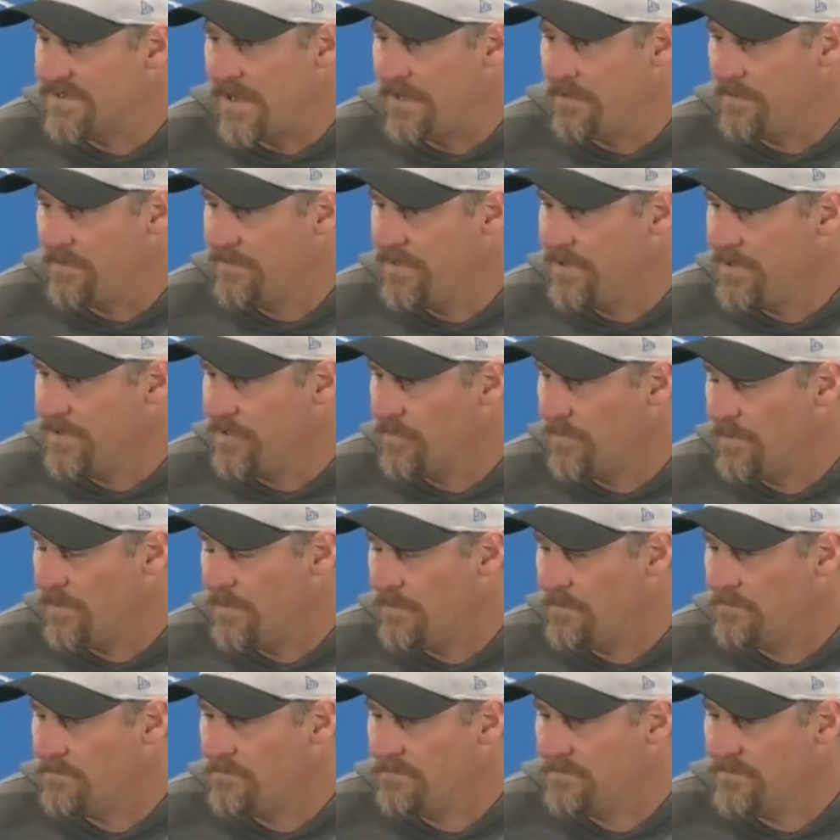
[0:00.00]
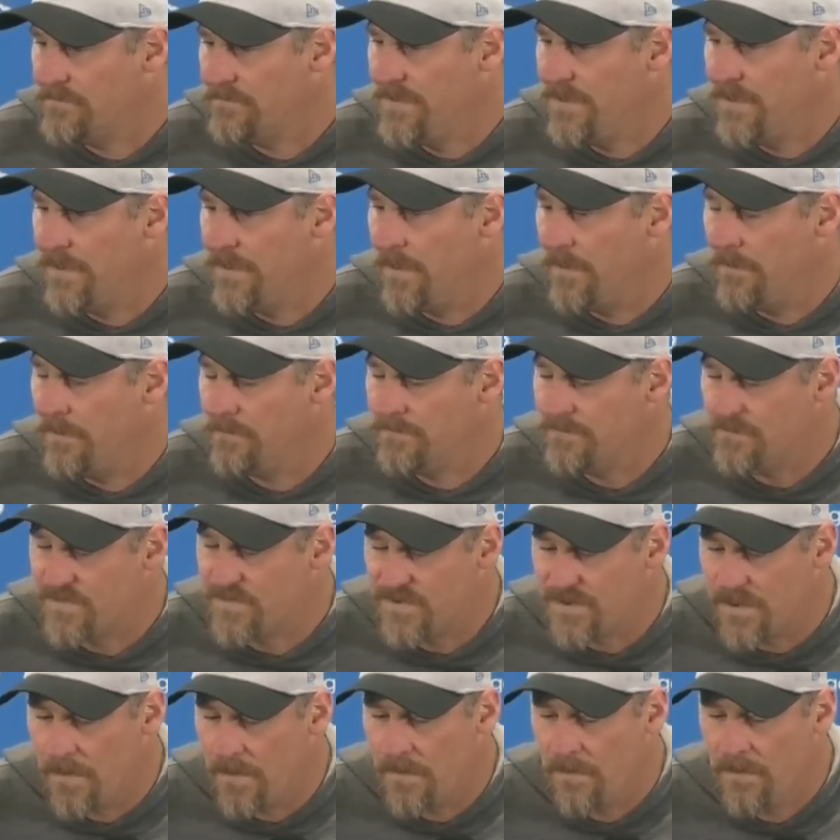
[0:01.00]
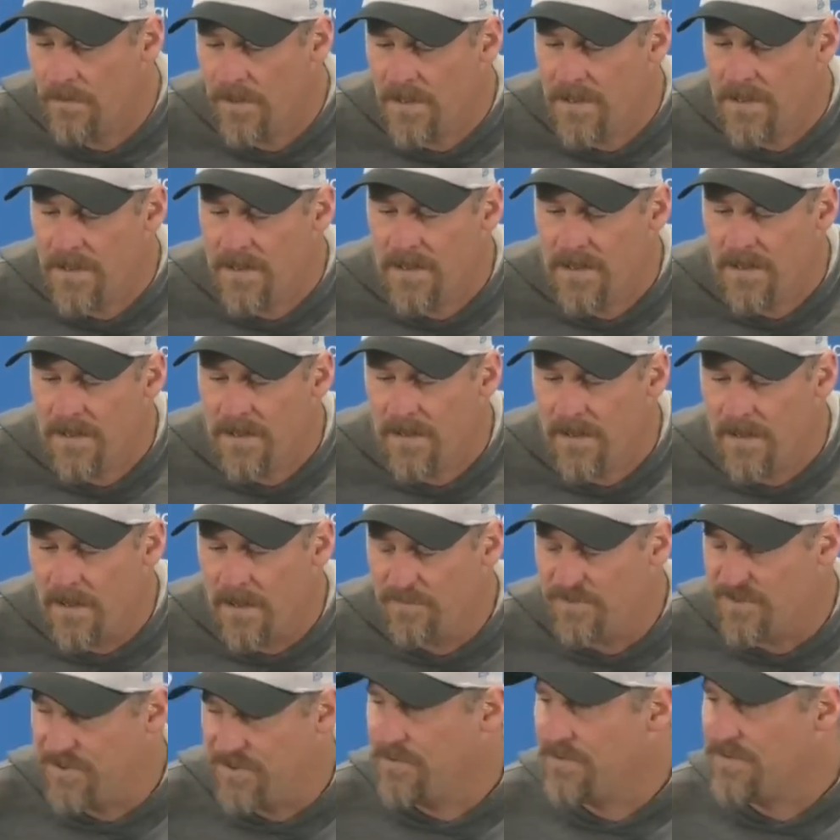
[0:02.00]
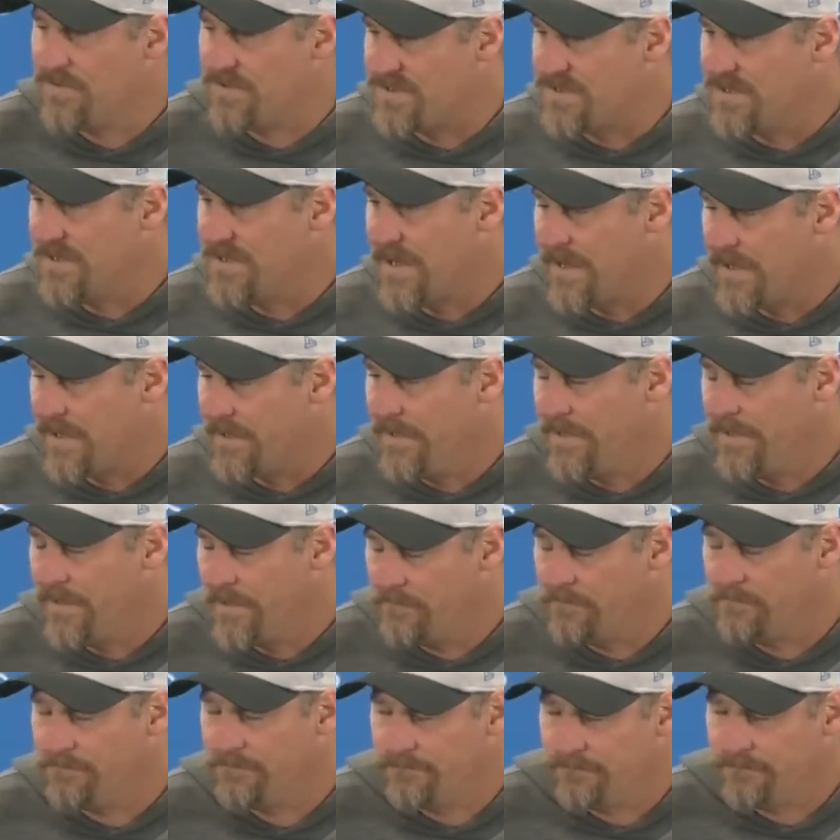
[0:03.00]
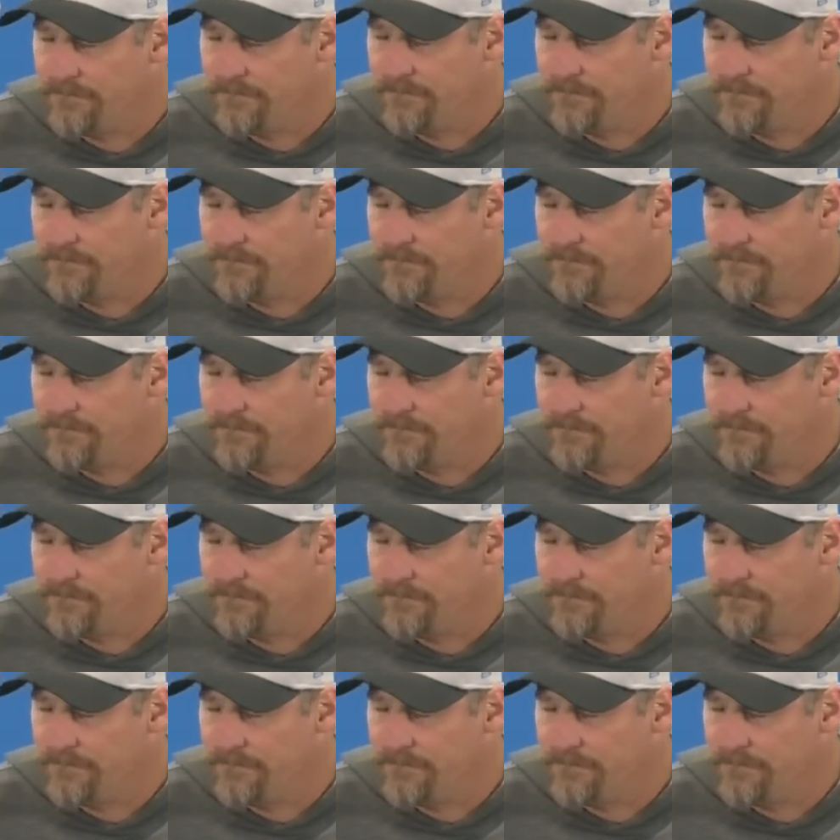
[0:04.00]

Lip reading: I don't ignore them, you know. So that was good to see out of him.